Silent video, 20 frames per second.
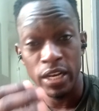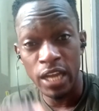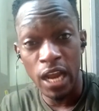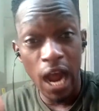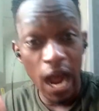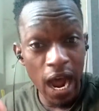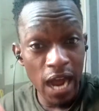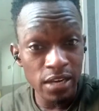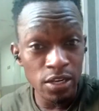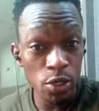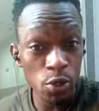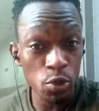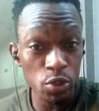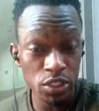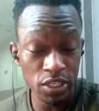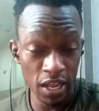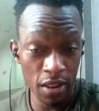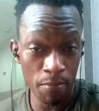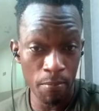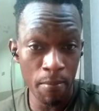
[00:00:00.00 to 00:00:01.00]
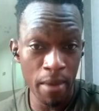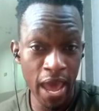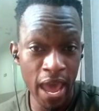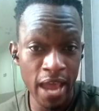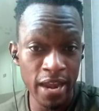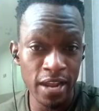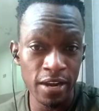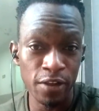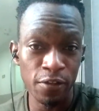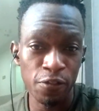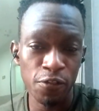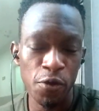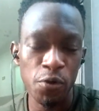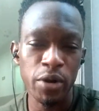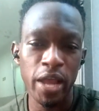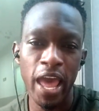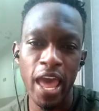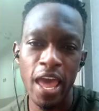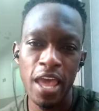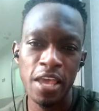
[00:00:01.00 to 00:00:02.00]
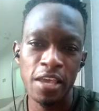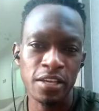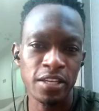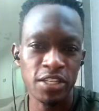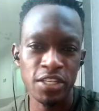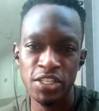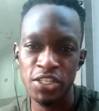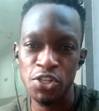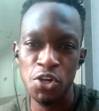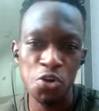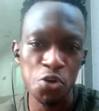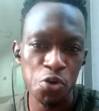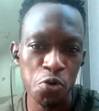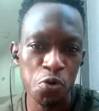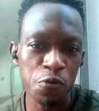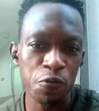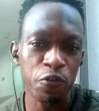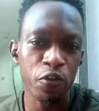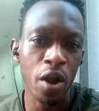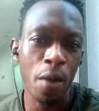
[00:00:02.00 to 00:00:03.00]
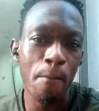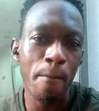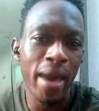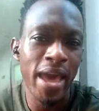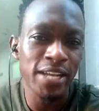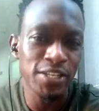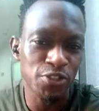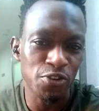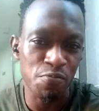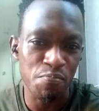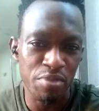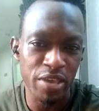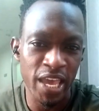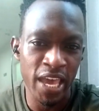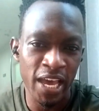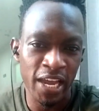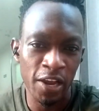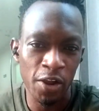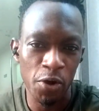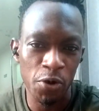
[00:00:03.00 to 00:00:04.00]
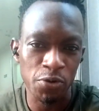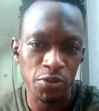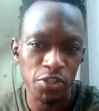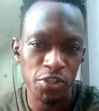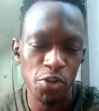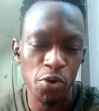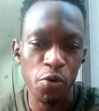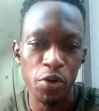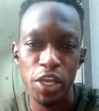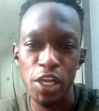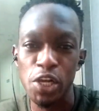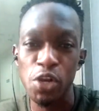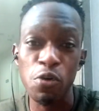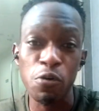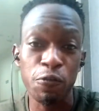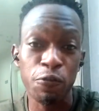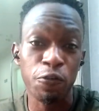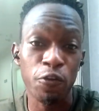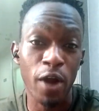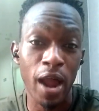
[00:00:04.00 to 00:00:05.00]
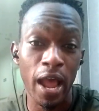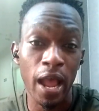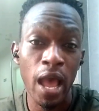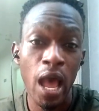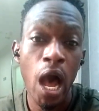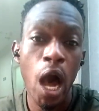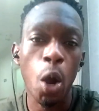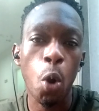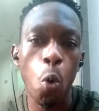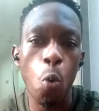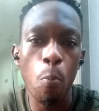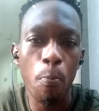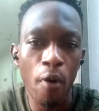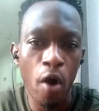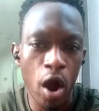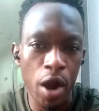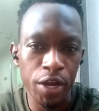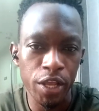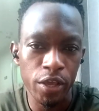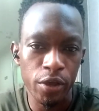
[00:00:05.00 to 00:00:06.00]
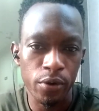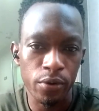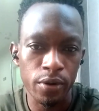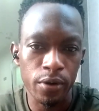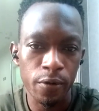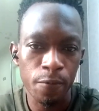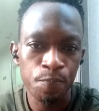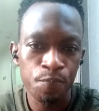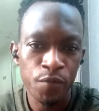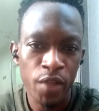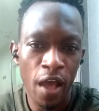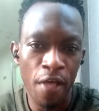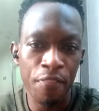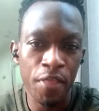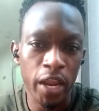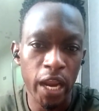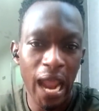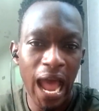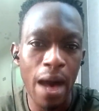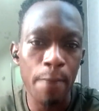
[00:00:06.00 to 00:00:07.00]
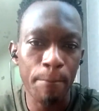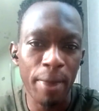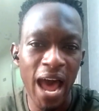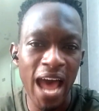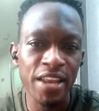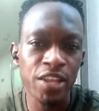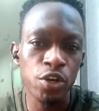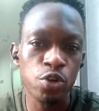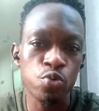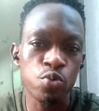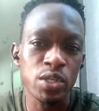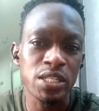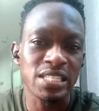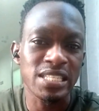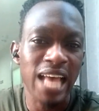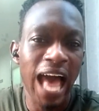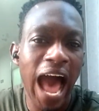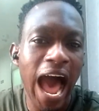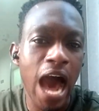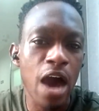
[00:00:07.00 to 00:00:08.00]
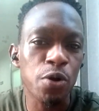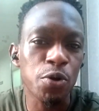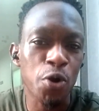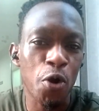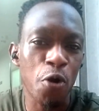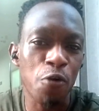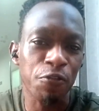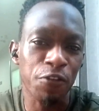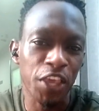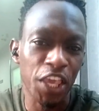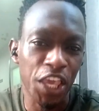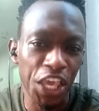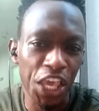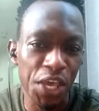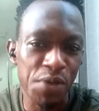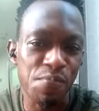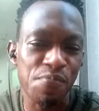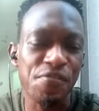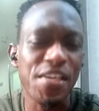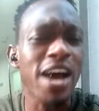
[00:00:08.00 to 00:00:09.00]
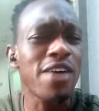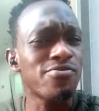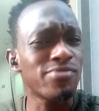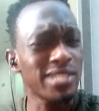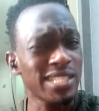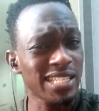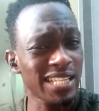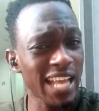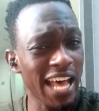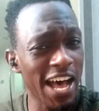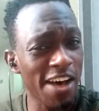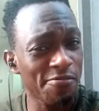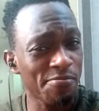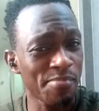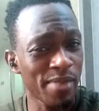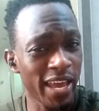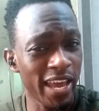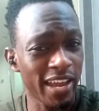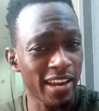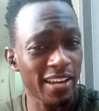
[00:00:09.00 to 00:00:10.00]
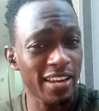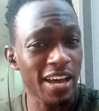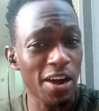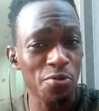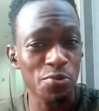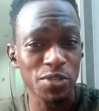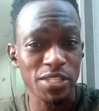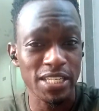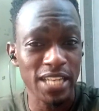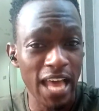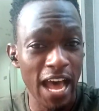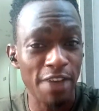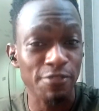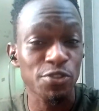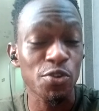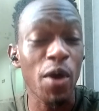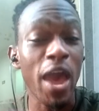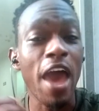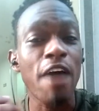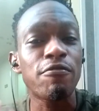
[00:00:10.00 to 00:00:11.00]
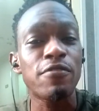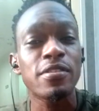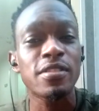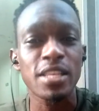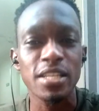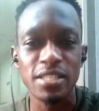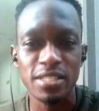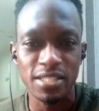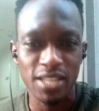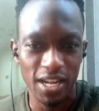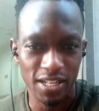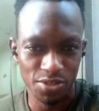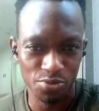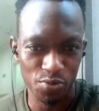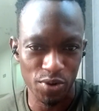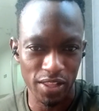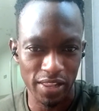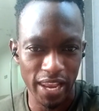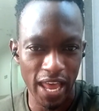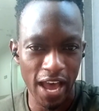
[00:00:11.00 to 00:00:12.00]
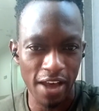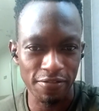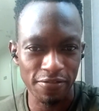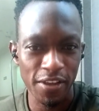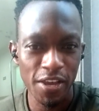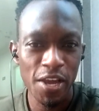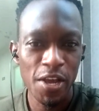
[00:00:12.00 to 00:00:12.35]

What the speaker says: God looked at man and he thought, hey, it is not good for a man to be alone, so he looked for a companion, and the companion was out of him. That was love, man. That was love. So everything starts with love.